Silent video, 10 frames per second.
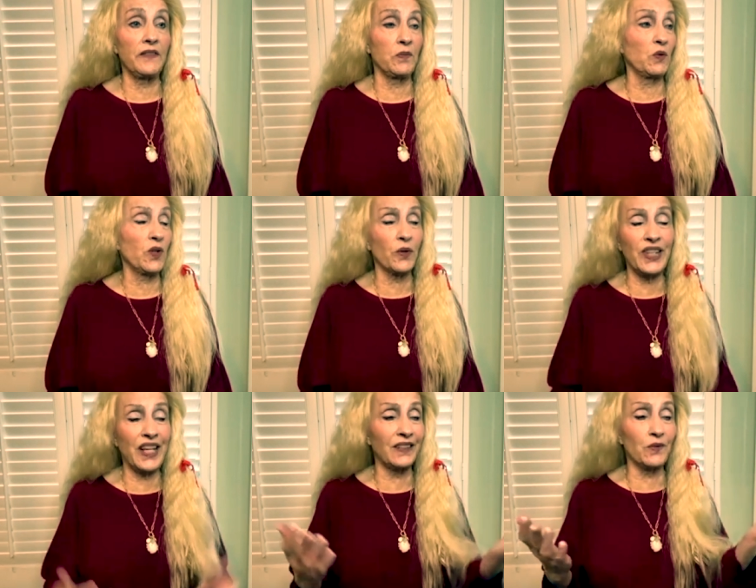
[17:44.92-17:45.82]
you but where would
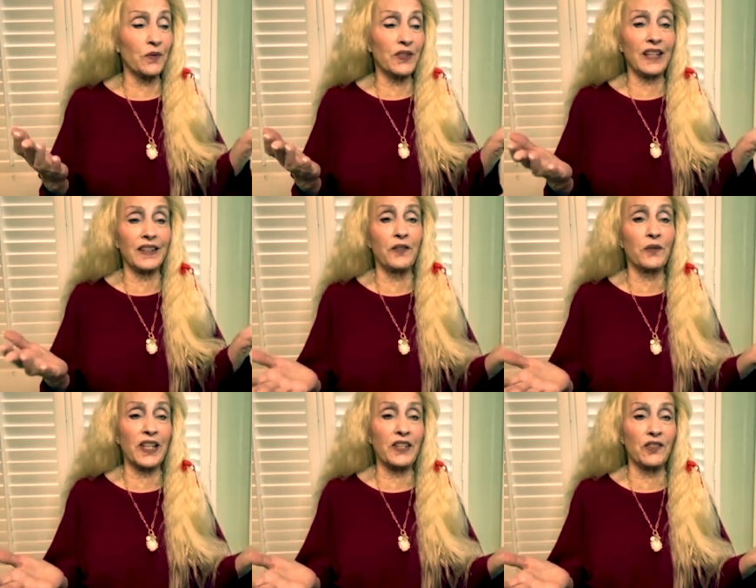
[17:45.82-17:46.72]
that where would that leave your
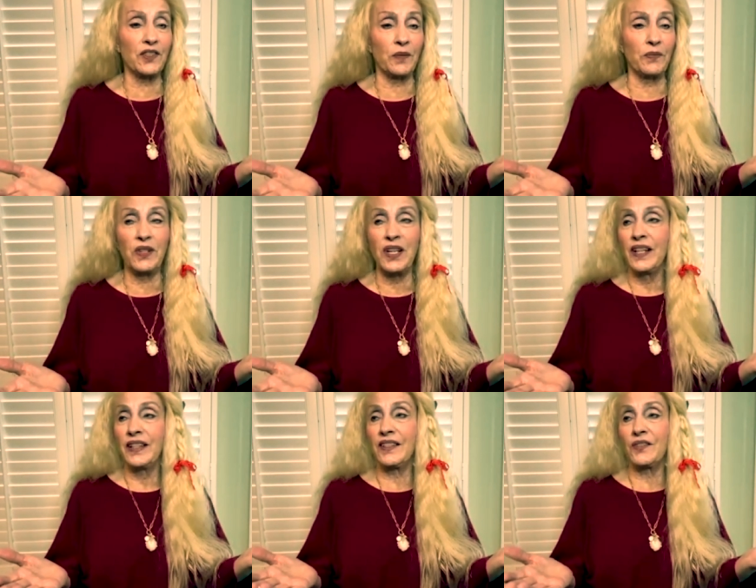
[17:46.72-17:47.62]
relationship you
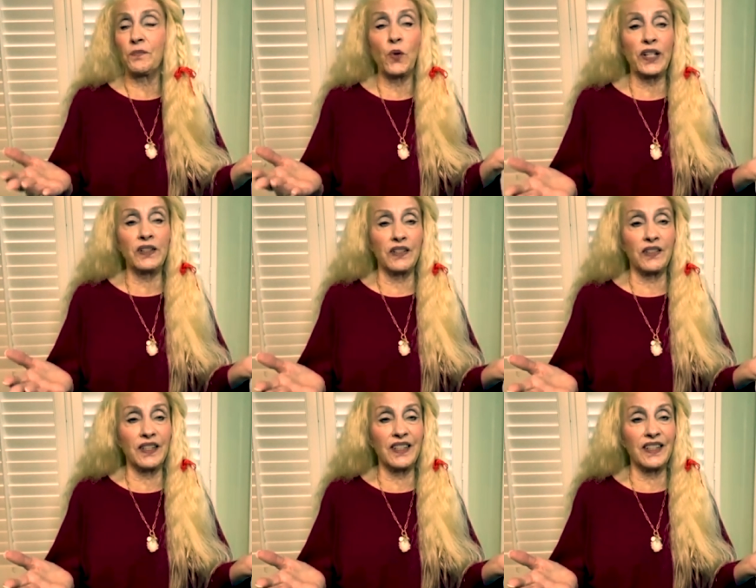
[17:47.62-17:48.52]
it's pointless
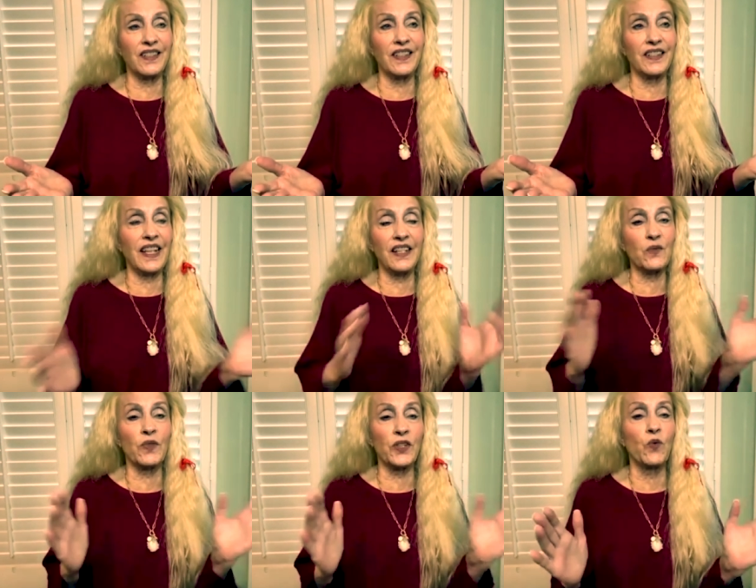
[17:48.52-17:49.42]
it, it's that isn't
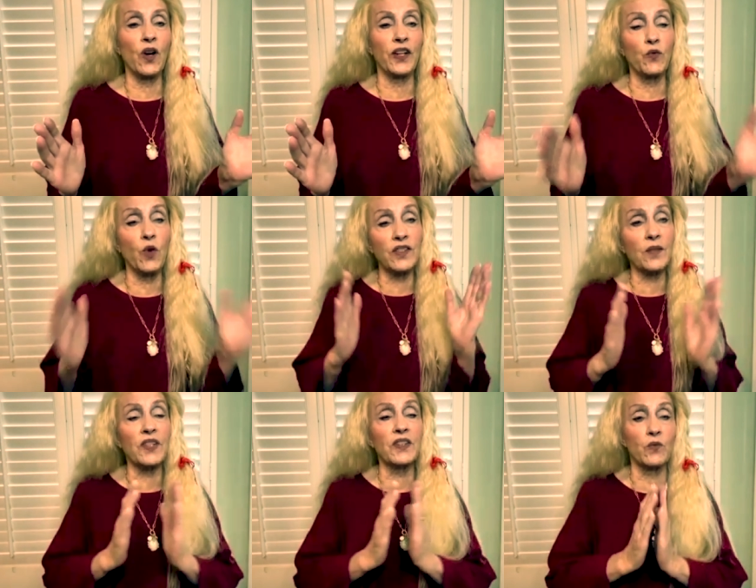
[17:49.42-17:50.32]
what you want you want
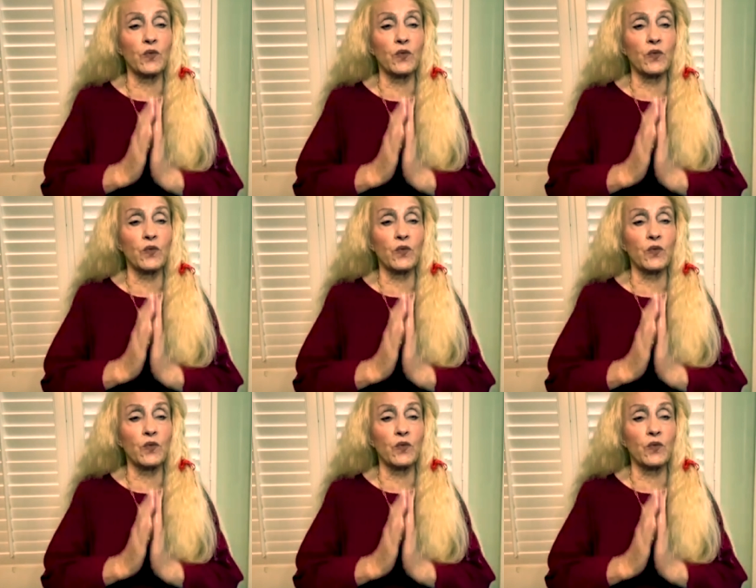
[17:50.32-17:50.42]
something that